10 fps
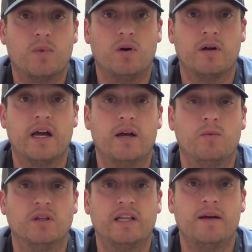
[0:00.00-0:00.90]
Okay,
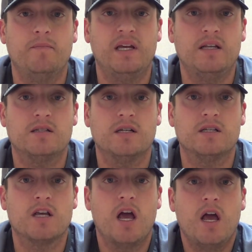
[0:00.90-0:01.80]
what that means
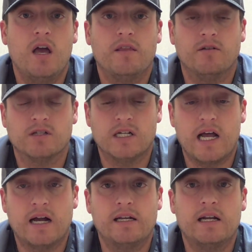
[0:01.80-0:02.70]
is there's a
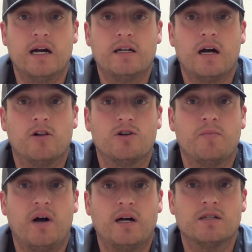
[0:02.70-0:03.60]
$99
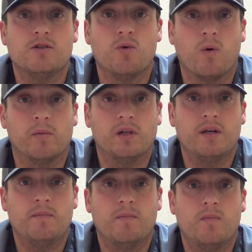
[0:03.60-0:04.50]
deposit normally.